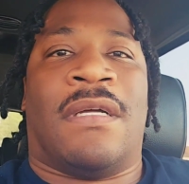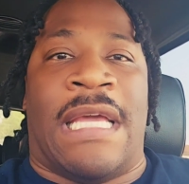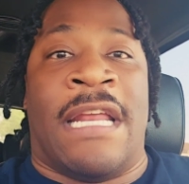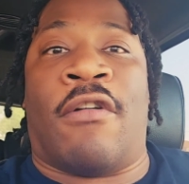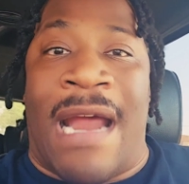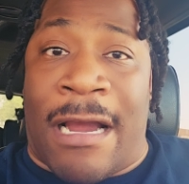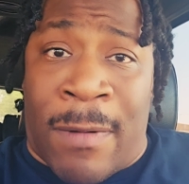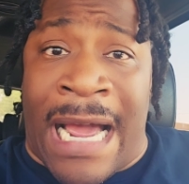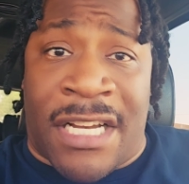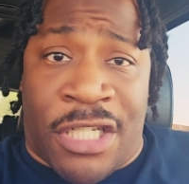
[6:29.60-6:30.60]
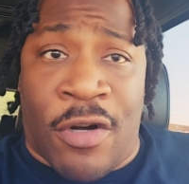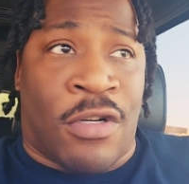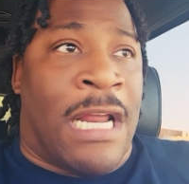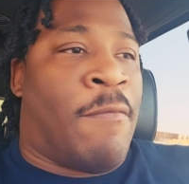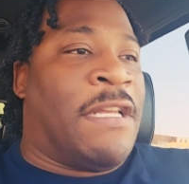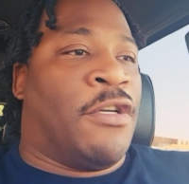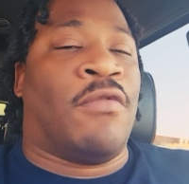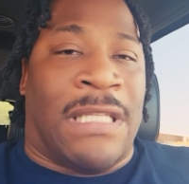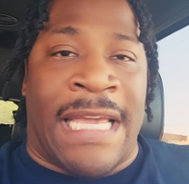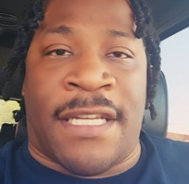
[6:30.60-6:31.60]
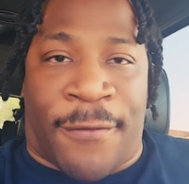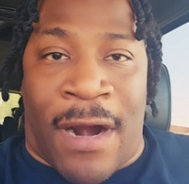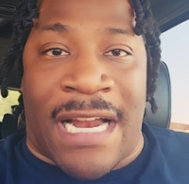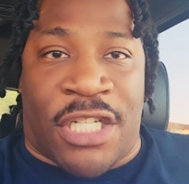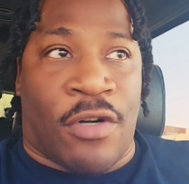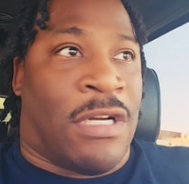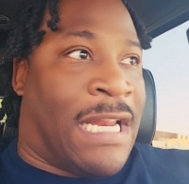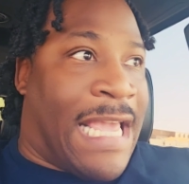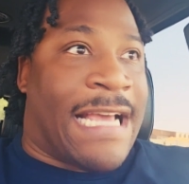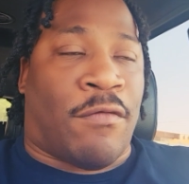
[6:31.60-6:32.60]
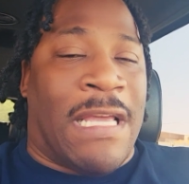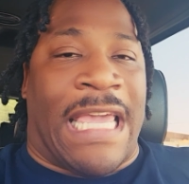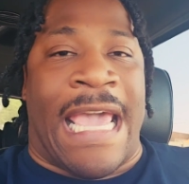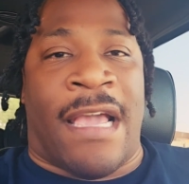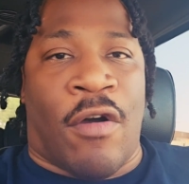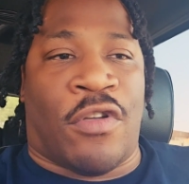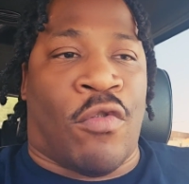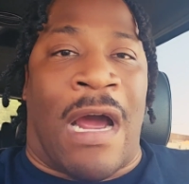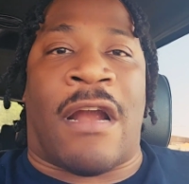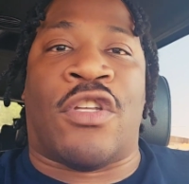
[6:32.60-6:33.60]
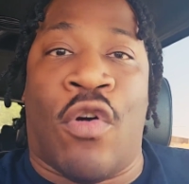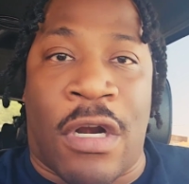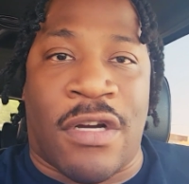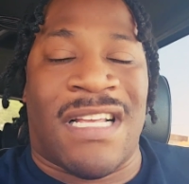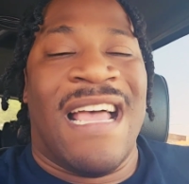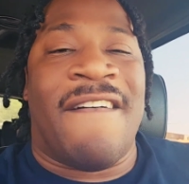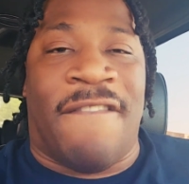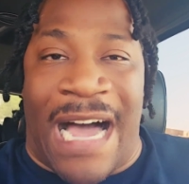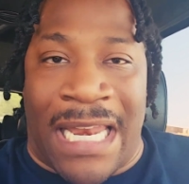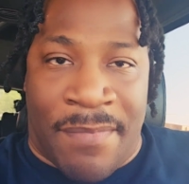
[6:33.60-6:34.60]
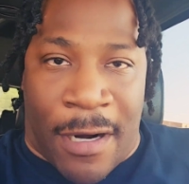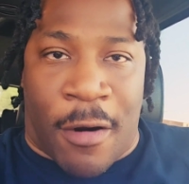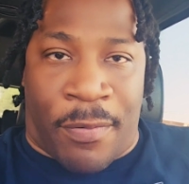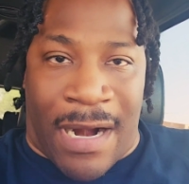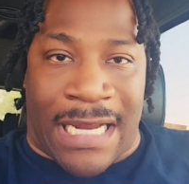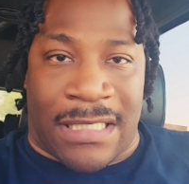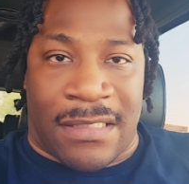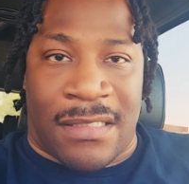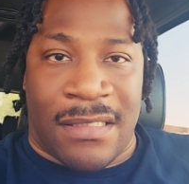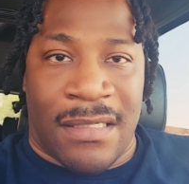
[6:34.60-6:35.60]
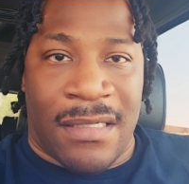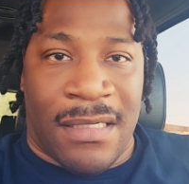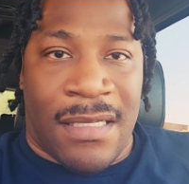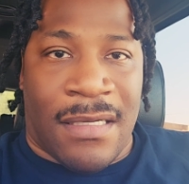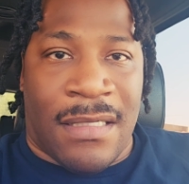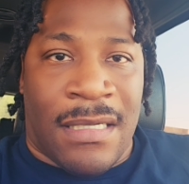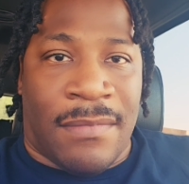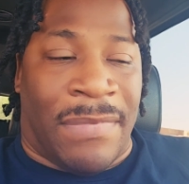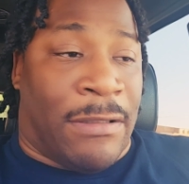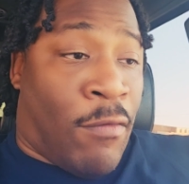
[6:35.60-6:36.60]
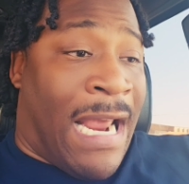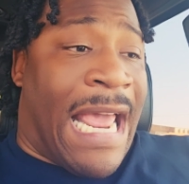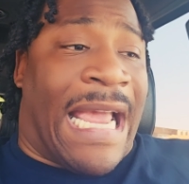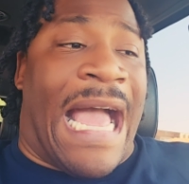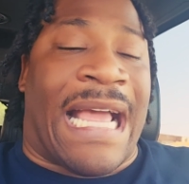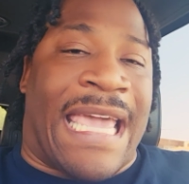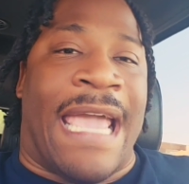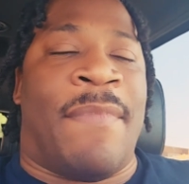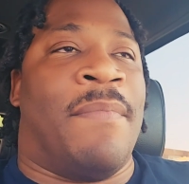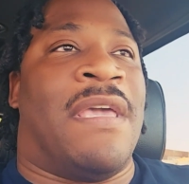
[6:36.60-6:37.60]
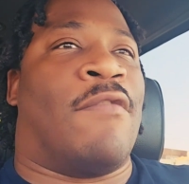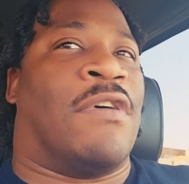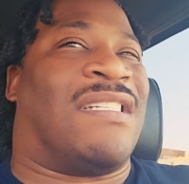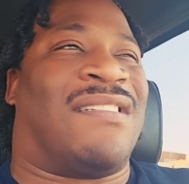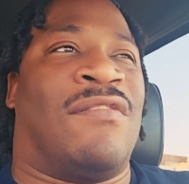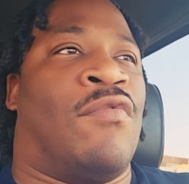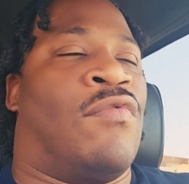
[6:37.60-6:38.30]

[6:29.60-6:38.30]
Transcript: interact with our children and we do things for our children. Yes, we can go to our daughter's volleyball practice. But the way that guy came at me was